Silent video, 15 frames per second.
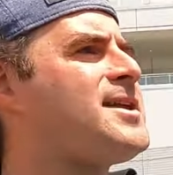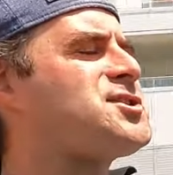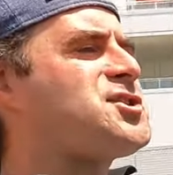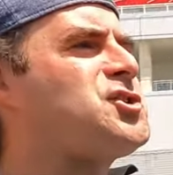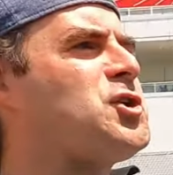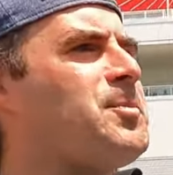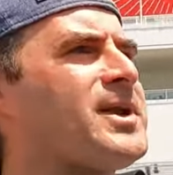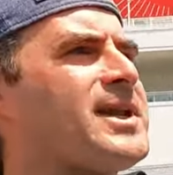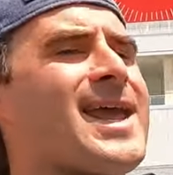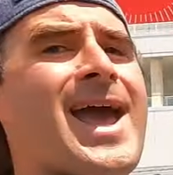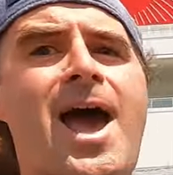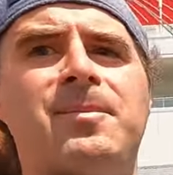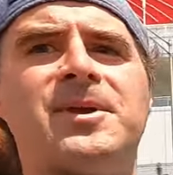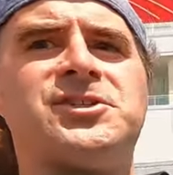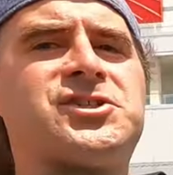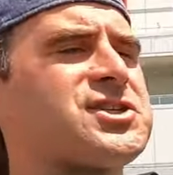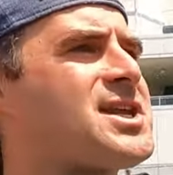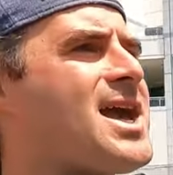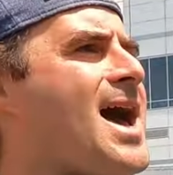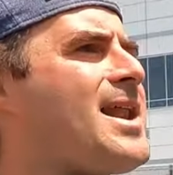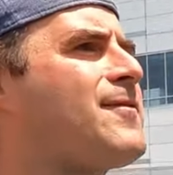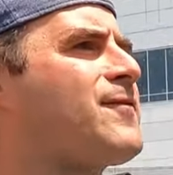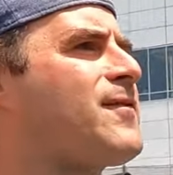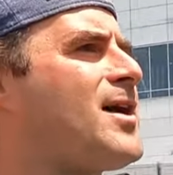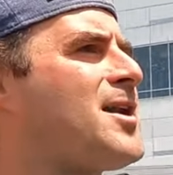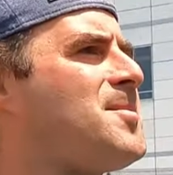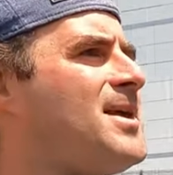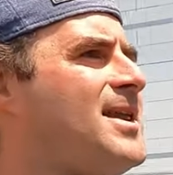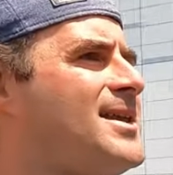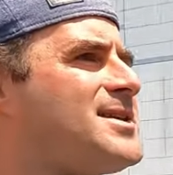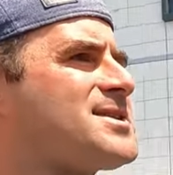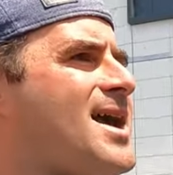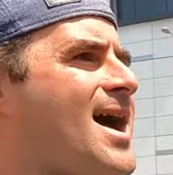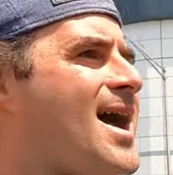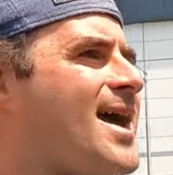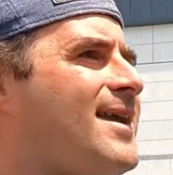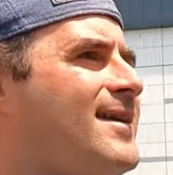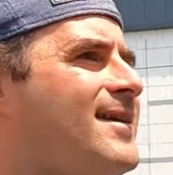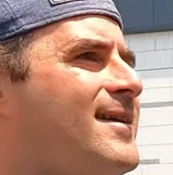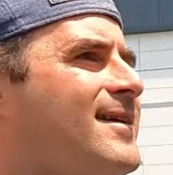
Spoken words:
Stupid cabbie just got in front of me, this guy.